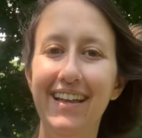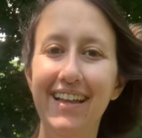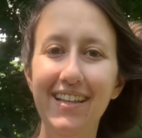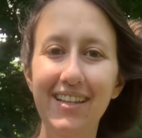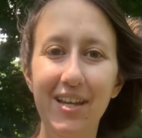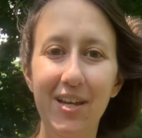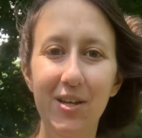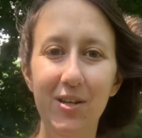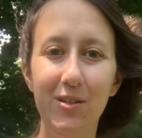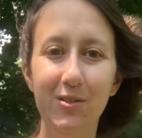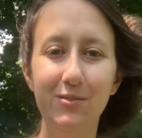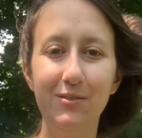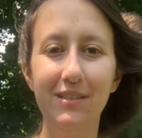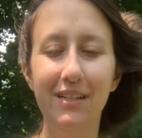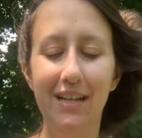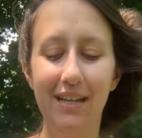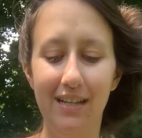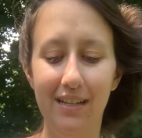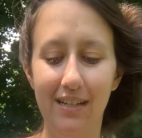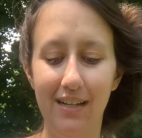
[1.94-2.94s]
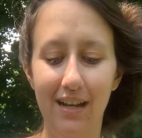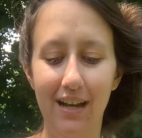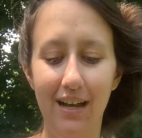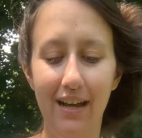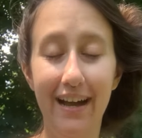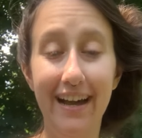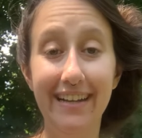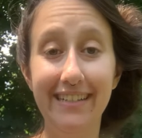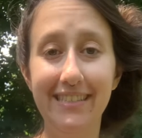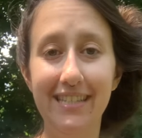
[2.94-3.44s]
Hello.
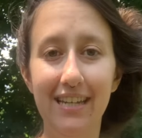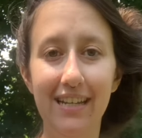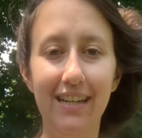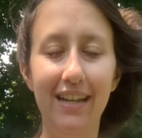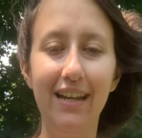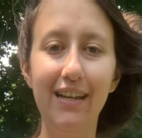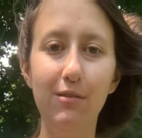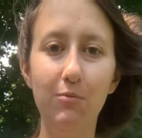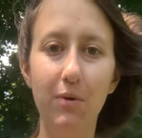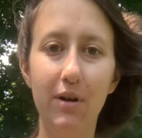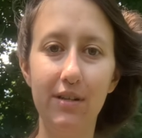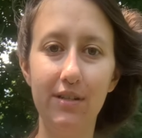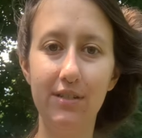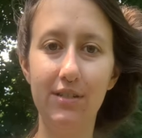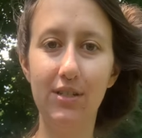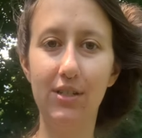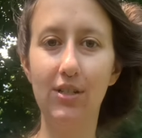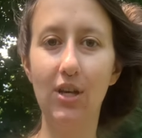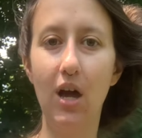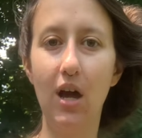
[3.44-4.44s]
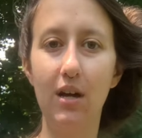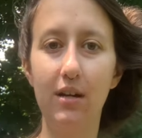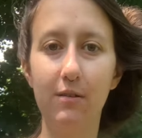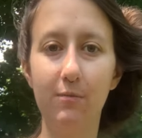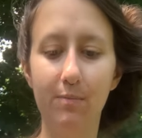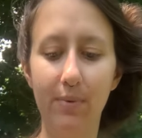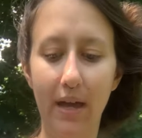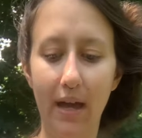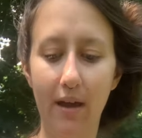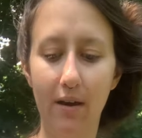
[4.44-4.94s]
Today I wanted to talk
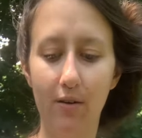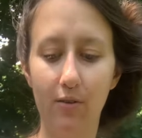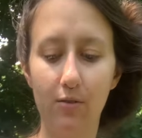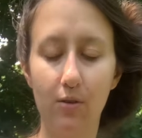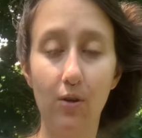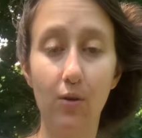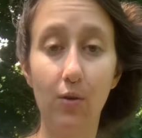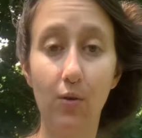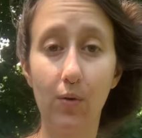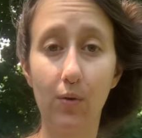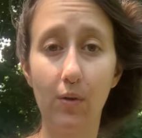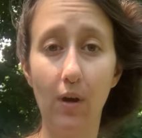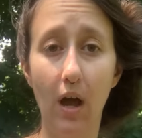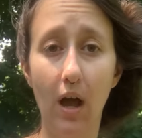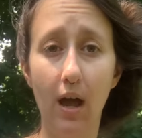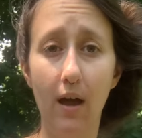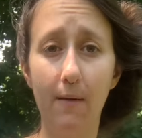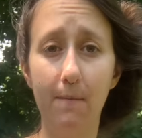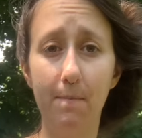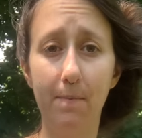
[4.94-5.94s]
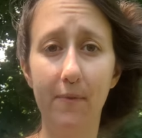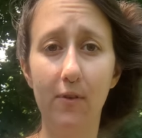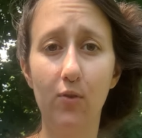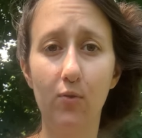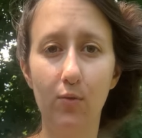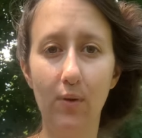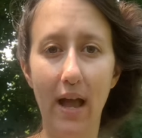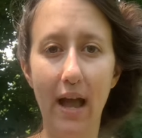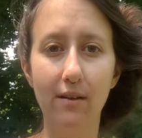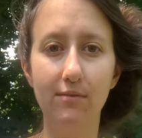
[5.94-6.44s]
about
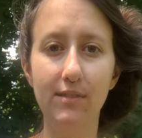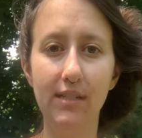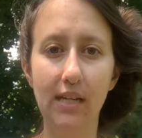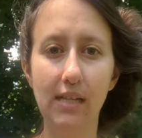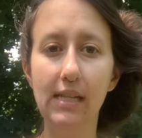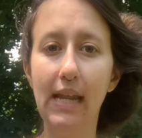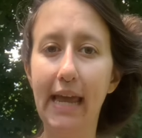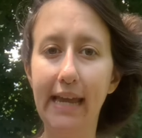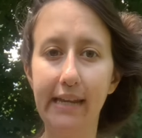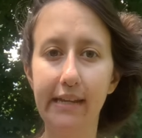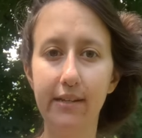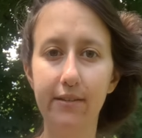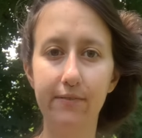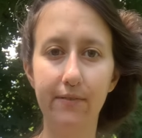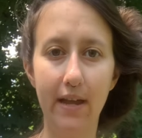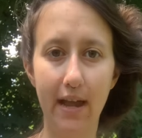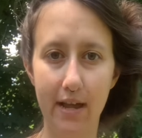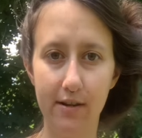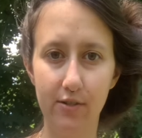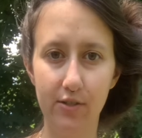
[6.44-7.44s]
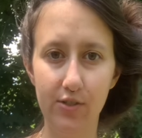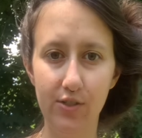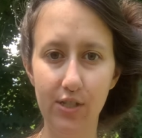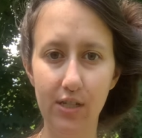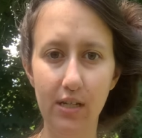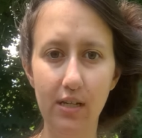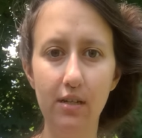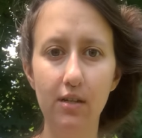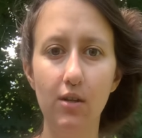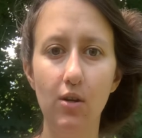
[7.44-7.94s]
grounding negative
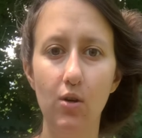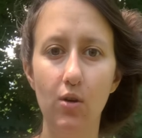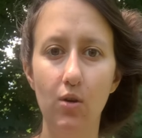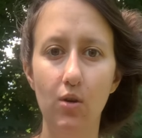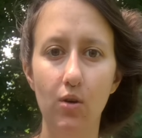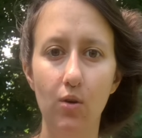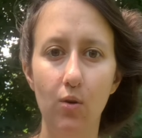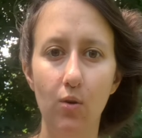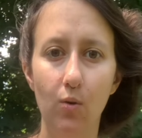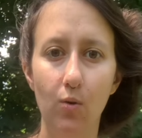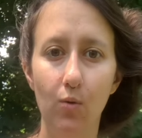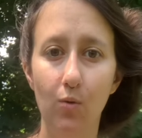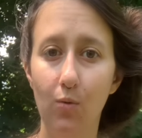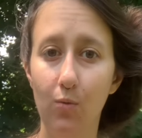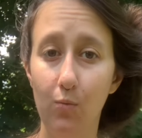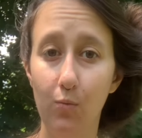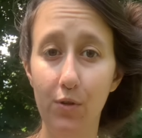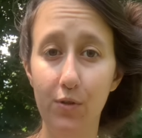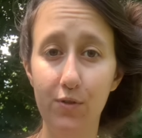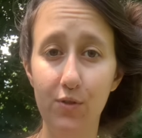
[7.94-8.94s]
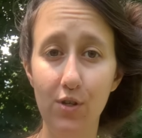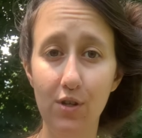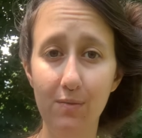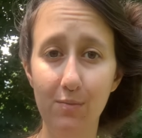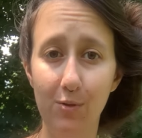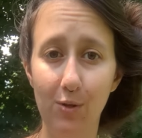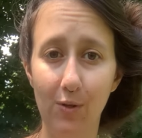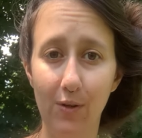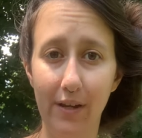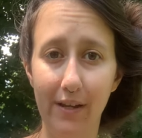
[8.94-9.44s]
energy with
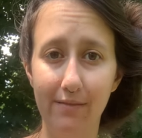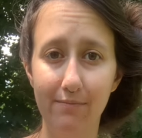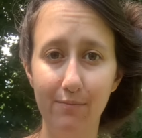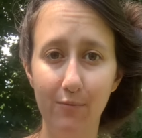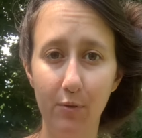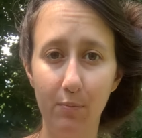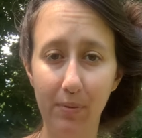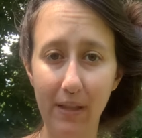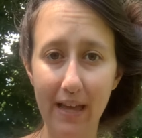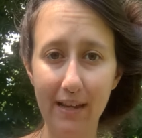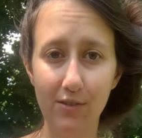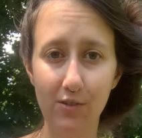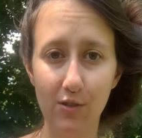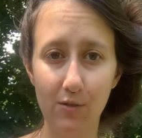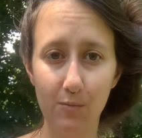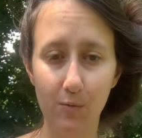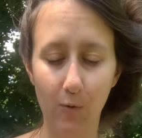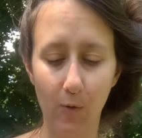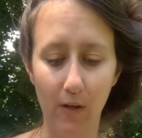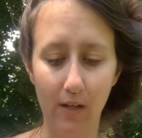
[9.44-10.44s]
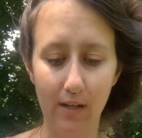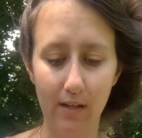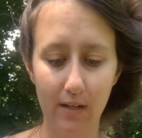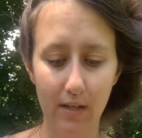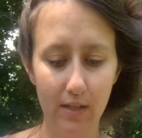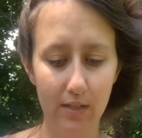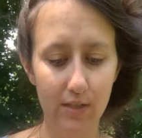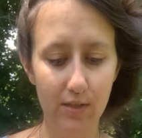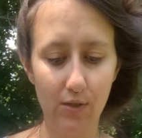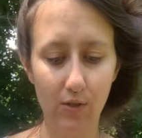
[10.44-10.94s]
tourmaline, with black tourmaline.
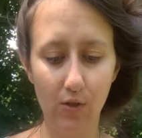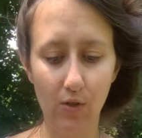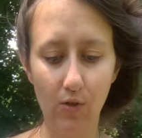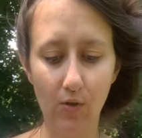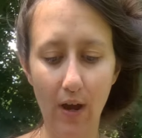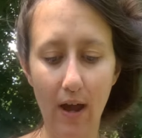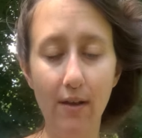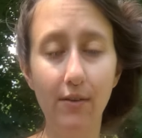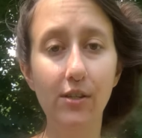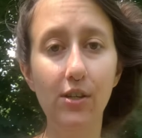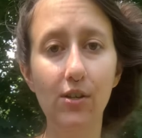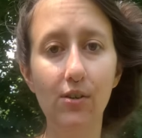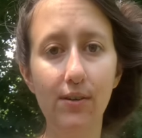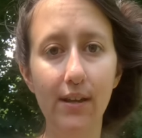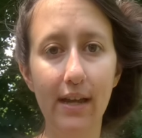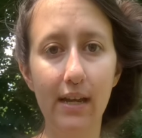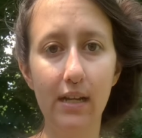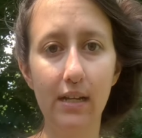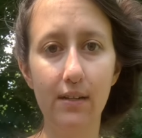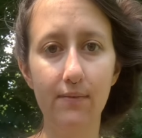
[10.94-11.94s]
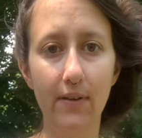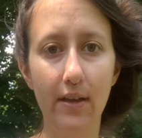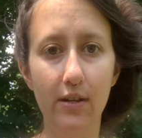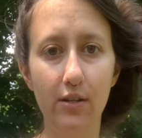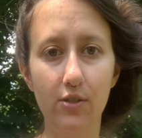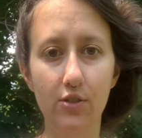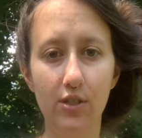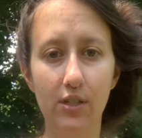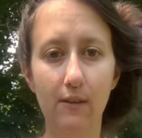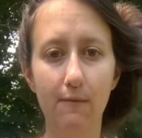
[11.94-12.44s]
So you're grounding your negative
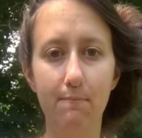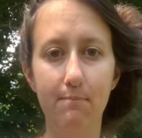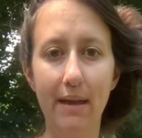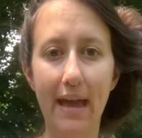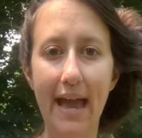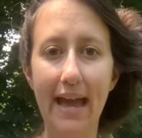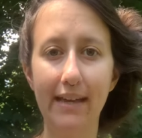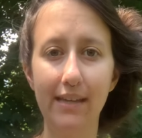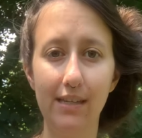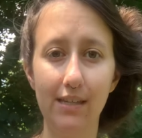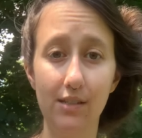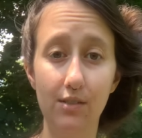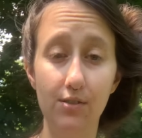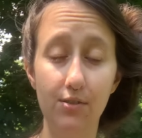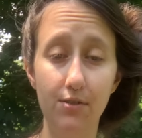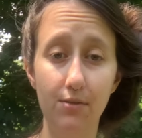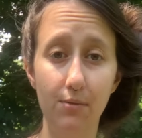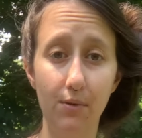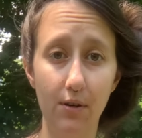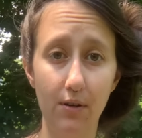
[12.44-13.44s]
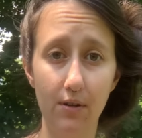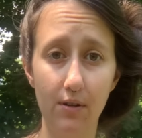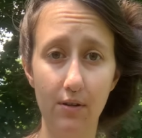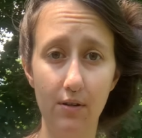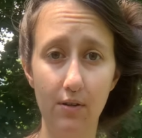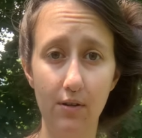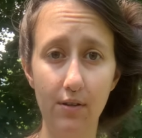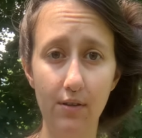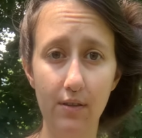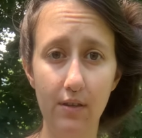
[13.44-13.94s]
energy back into
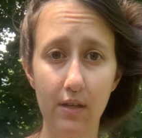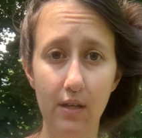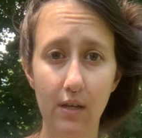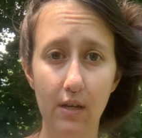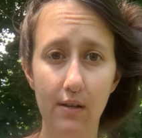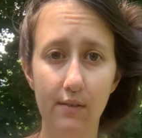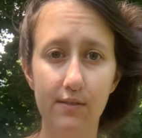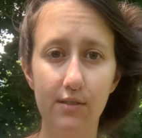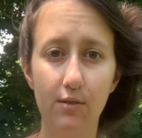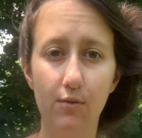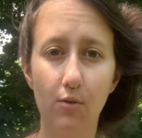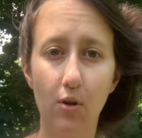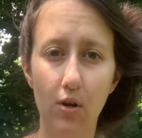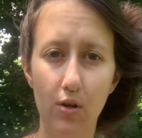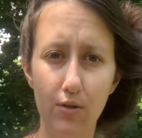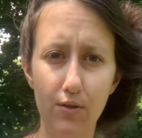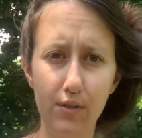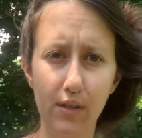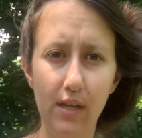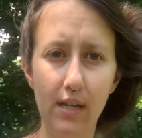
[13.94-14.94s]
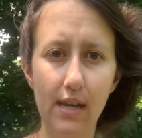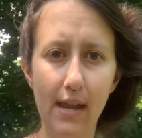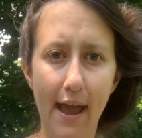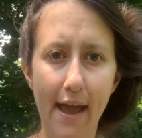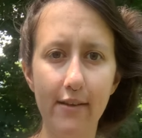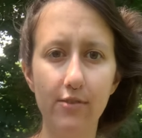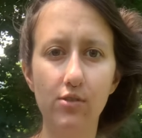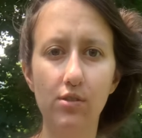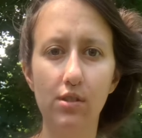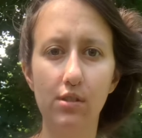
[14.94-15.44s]
earth so earth can
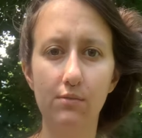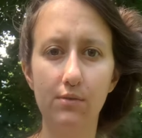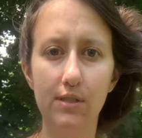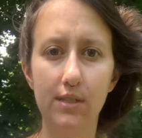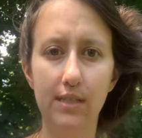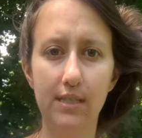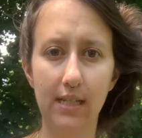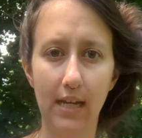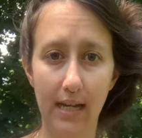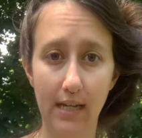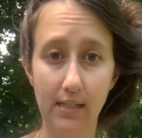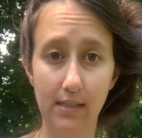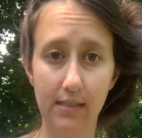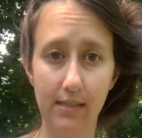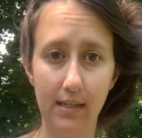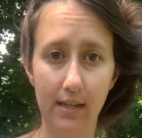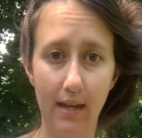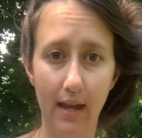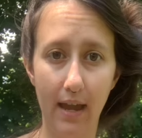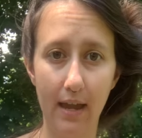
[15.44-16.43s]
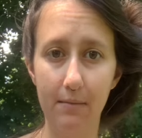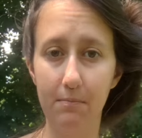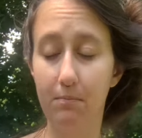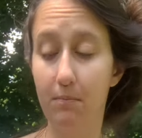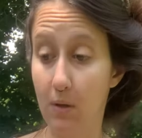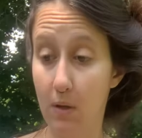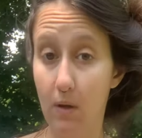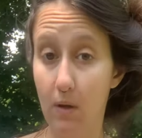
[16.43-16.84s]
naturally recycle it and